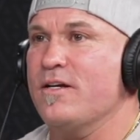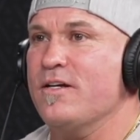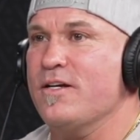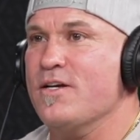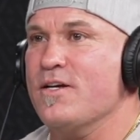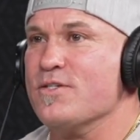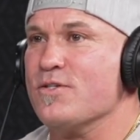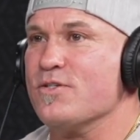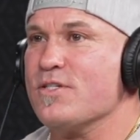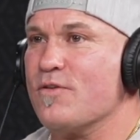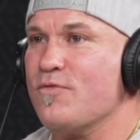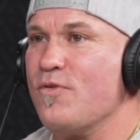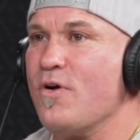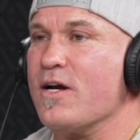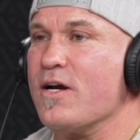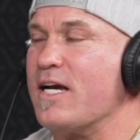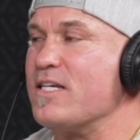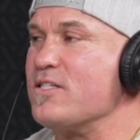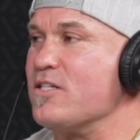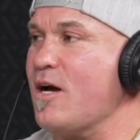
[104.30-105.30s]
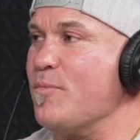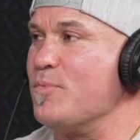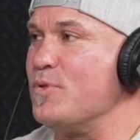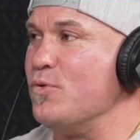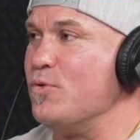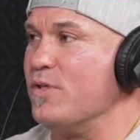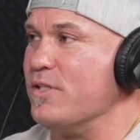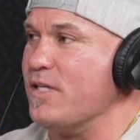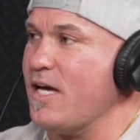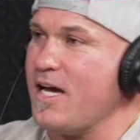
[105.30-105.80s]
so I was like, fuck, I stopped
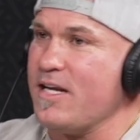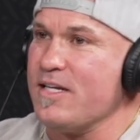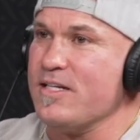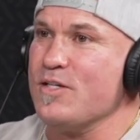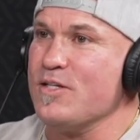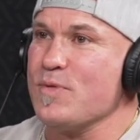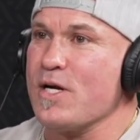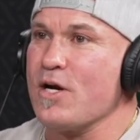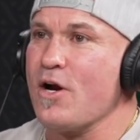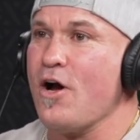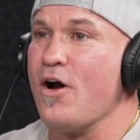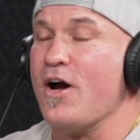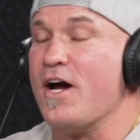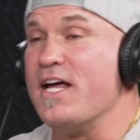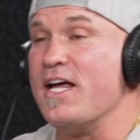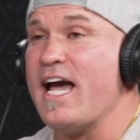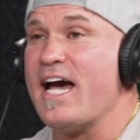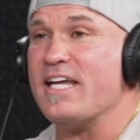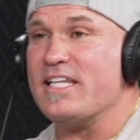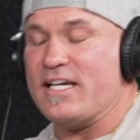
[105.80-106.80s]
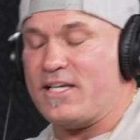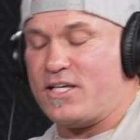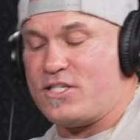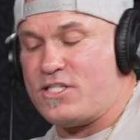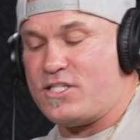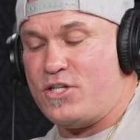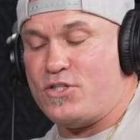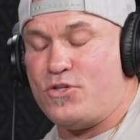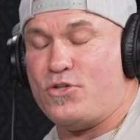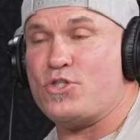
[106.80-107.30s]
doing that, and he'd be like, oh, and I had like a
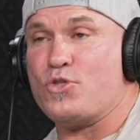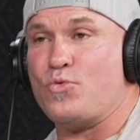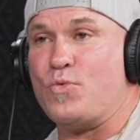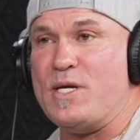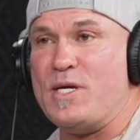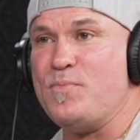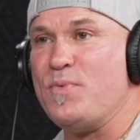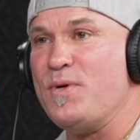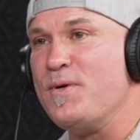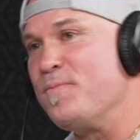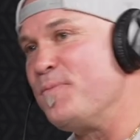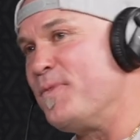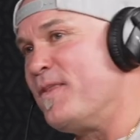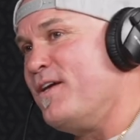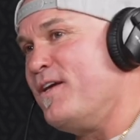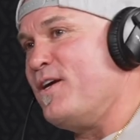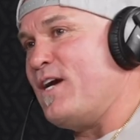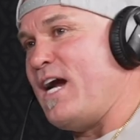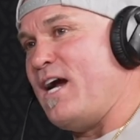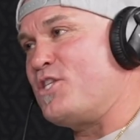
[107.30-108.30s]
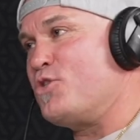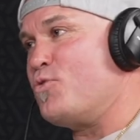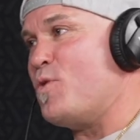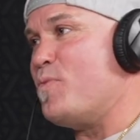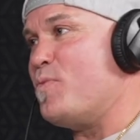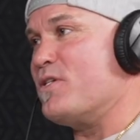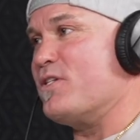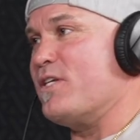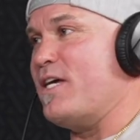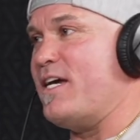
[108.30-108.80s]
scissor sweep. I'd sweep
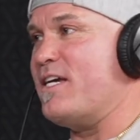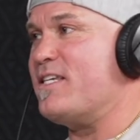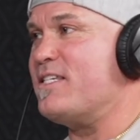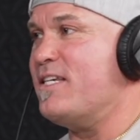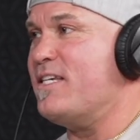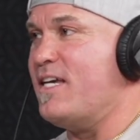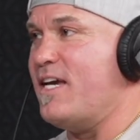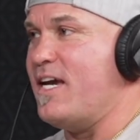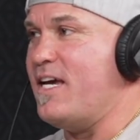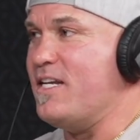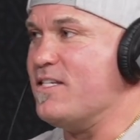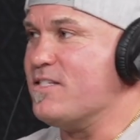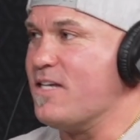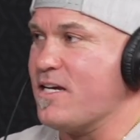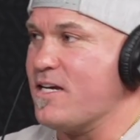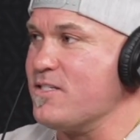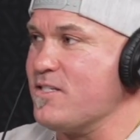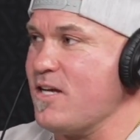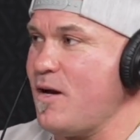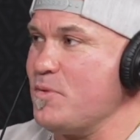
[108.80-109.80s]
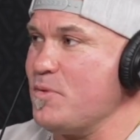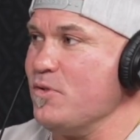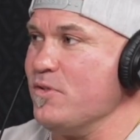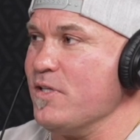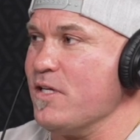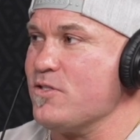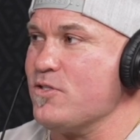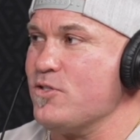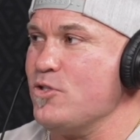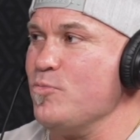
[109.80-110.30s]
his legs, and he's like, stop doing
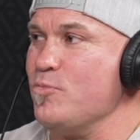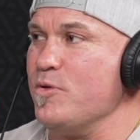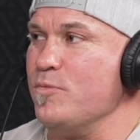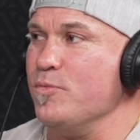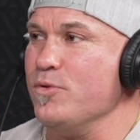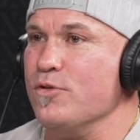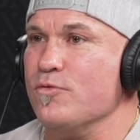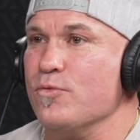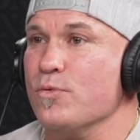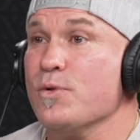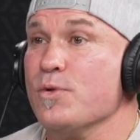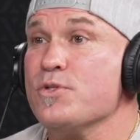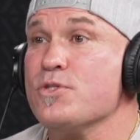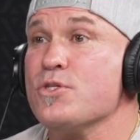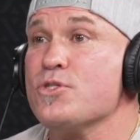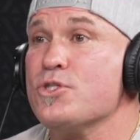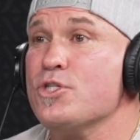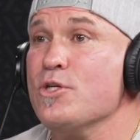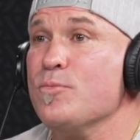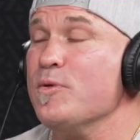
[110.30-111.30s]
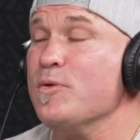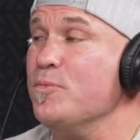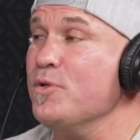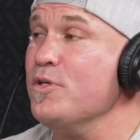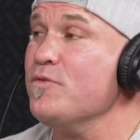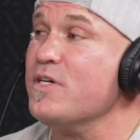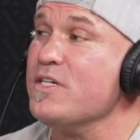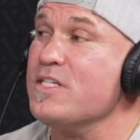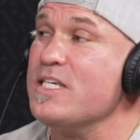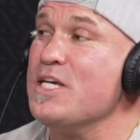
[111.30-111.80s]
that stupid move. Well, it was a stupid
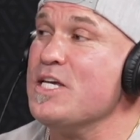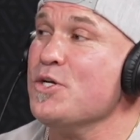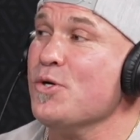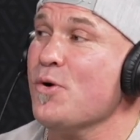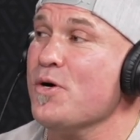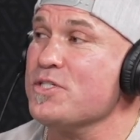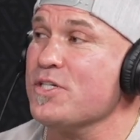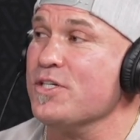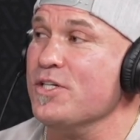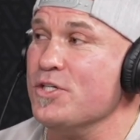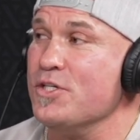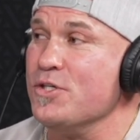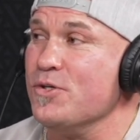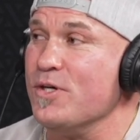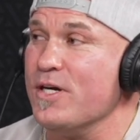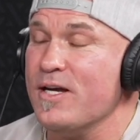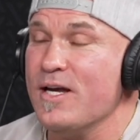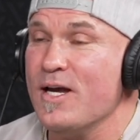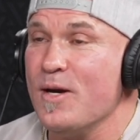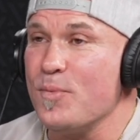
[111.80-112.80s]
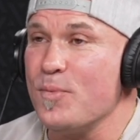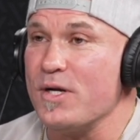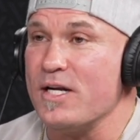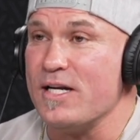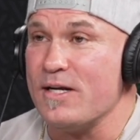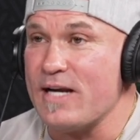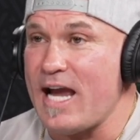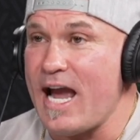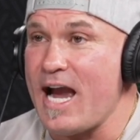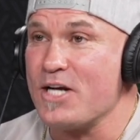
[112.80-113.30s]
move because he knew I was going to do it, but
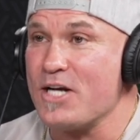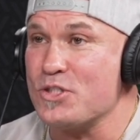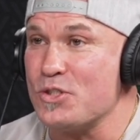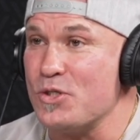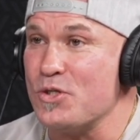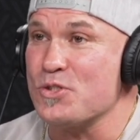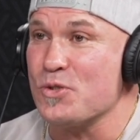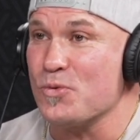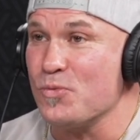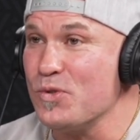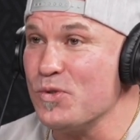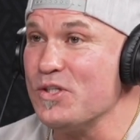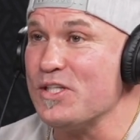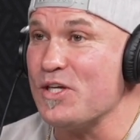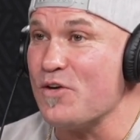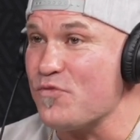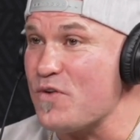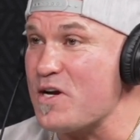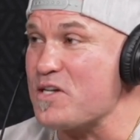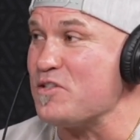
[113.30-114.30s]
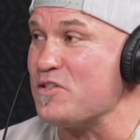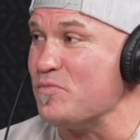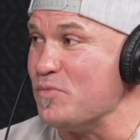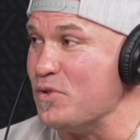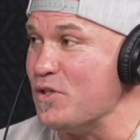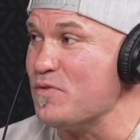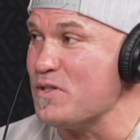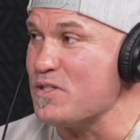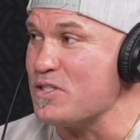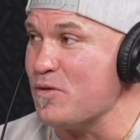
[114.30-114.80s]
it actually was a really effective
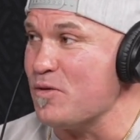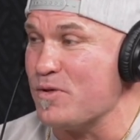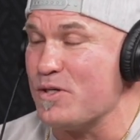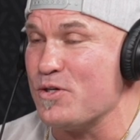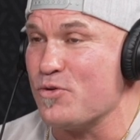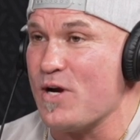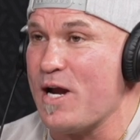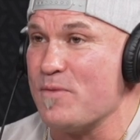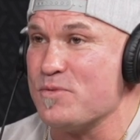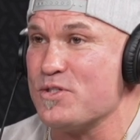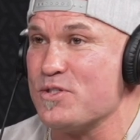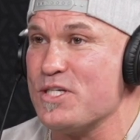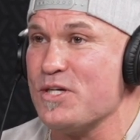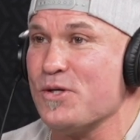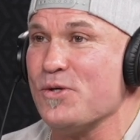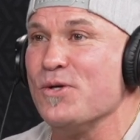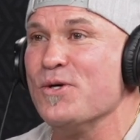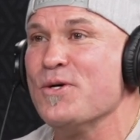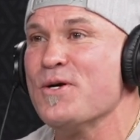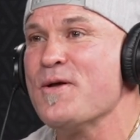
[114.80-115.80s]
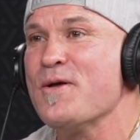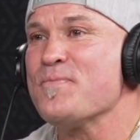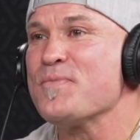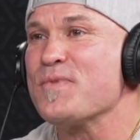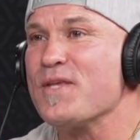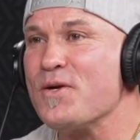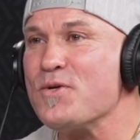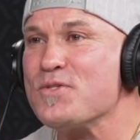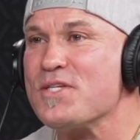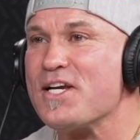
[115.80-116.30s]
move to somebody who grabs a single.
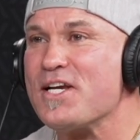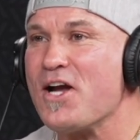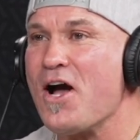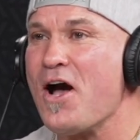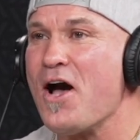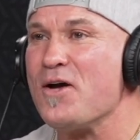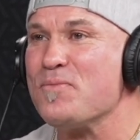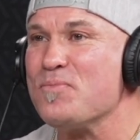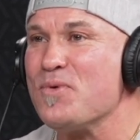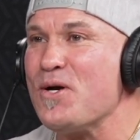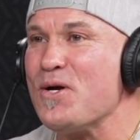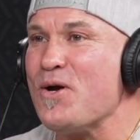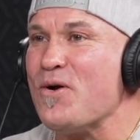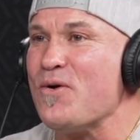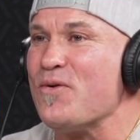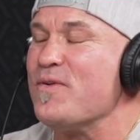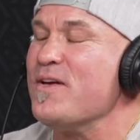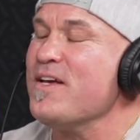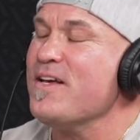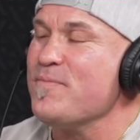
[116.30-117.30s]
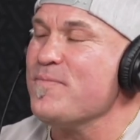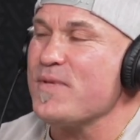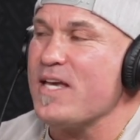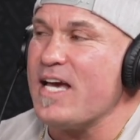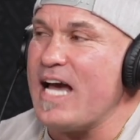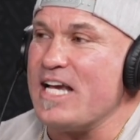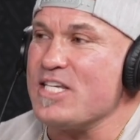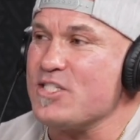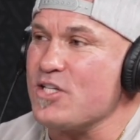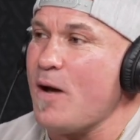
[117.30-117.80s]
And I was like, oh, bro.
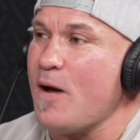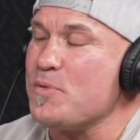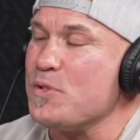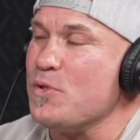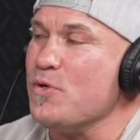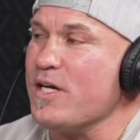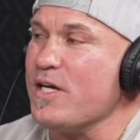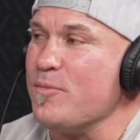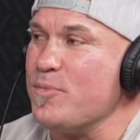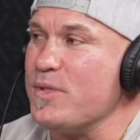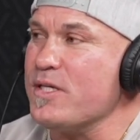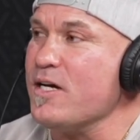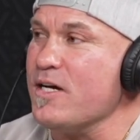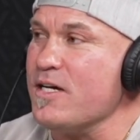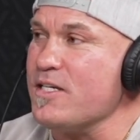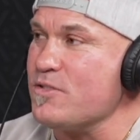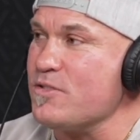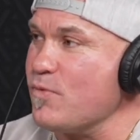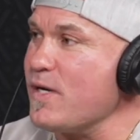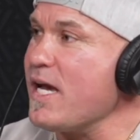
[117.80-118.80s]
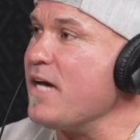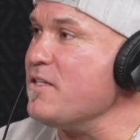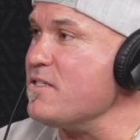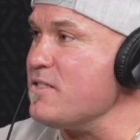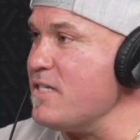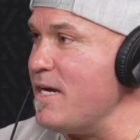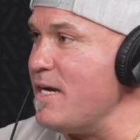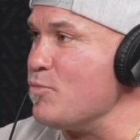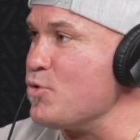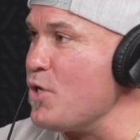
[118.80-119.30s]
I stopped doing it because we had the
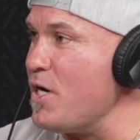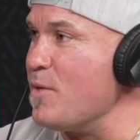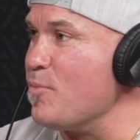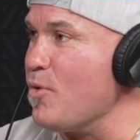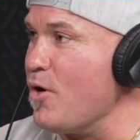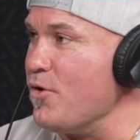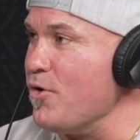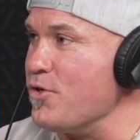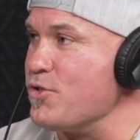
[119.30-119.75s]
same training partners